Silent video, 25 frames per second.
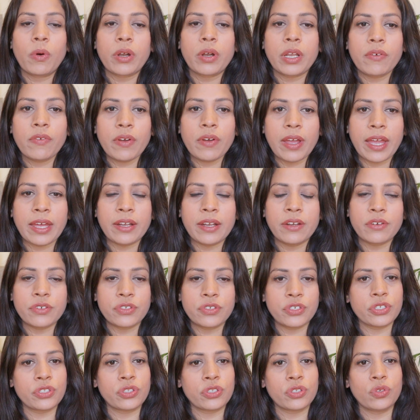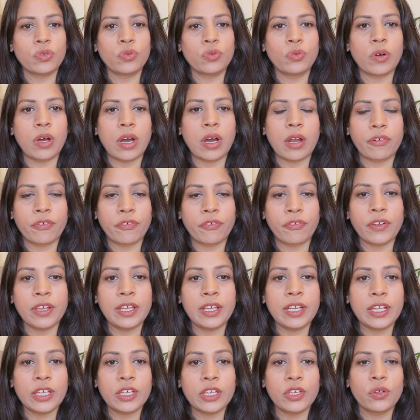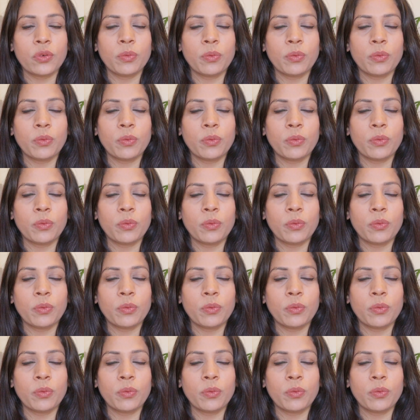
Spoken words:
whatever energies you are feeling,